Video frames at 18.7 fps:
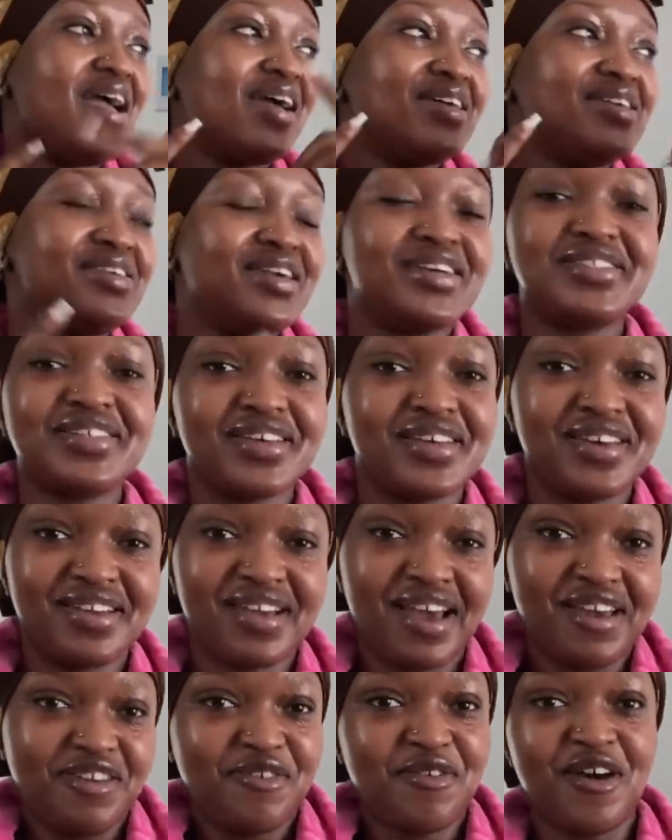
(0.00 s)
Yet again,
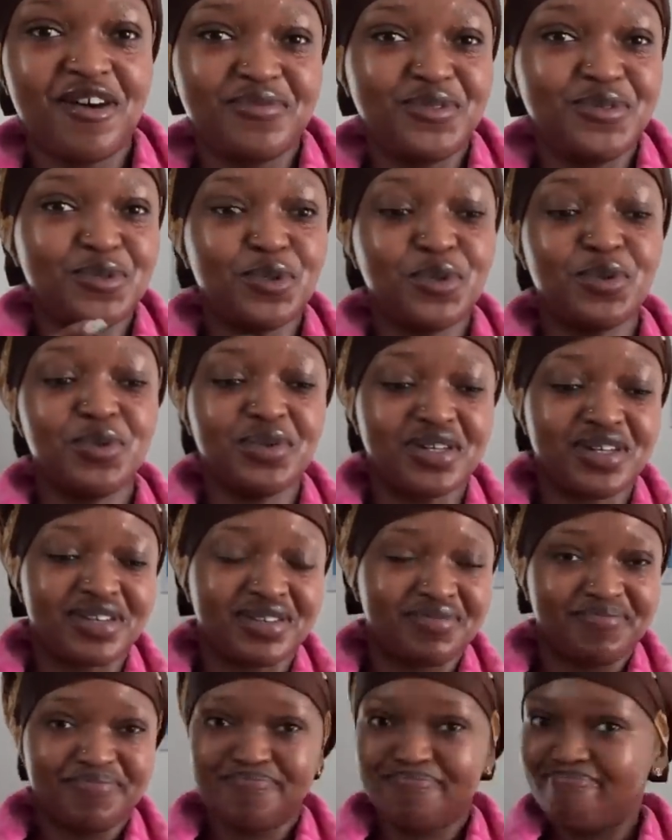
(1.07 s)
I don't have to cook.
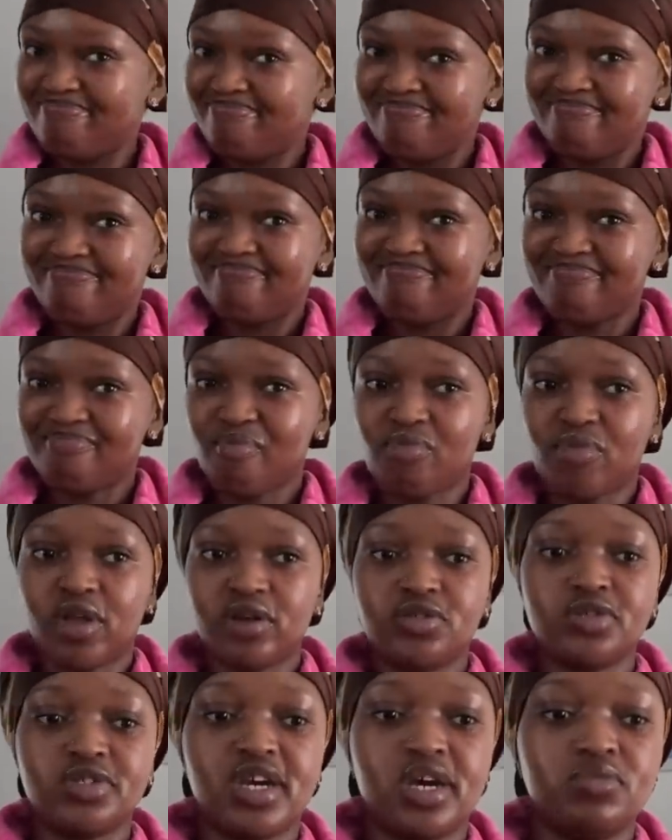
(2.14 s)

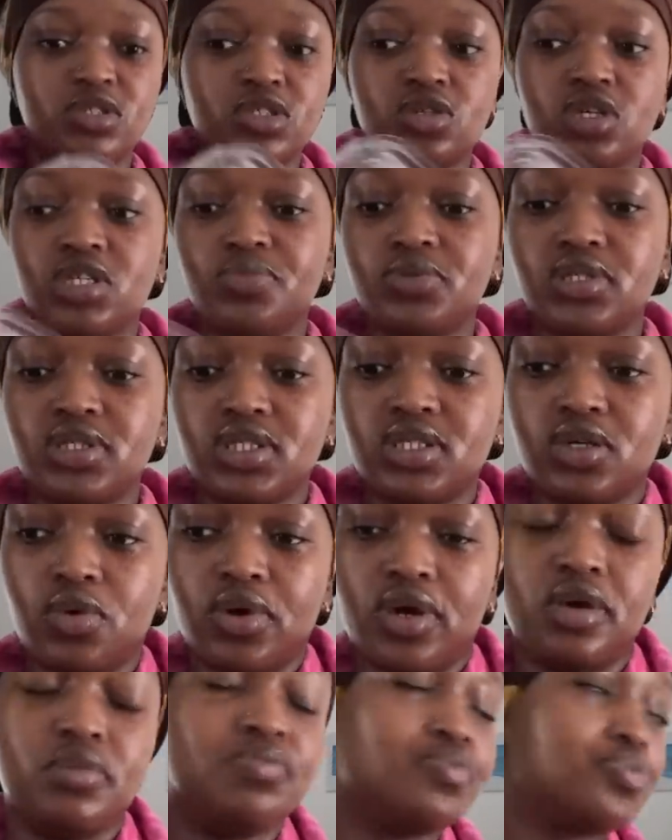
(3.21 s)
So yeah, I'm just gonna put this
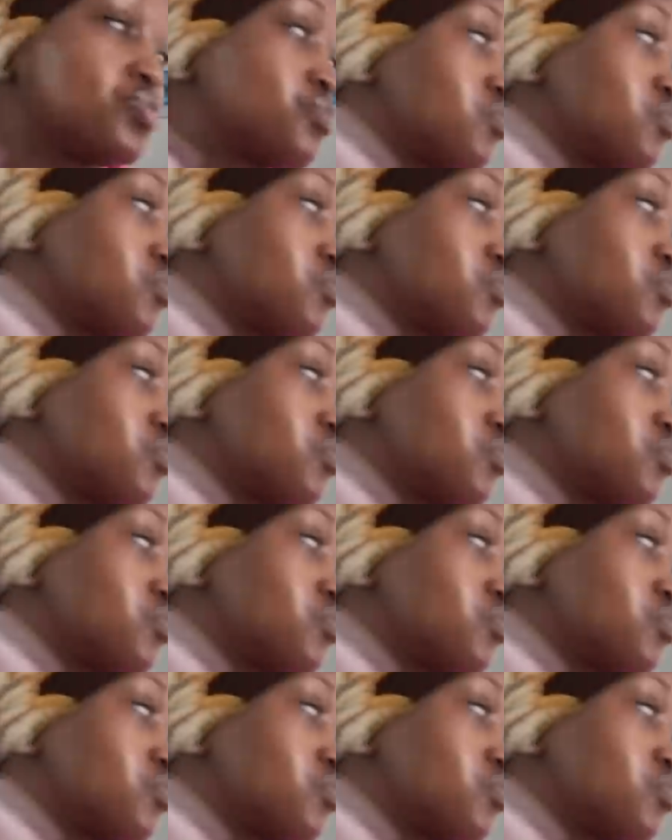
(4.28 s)
away.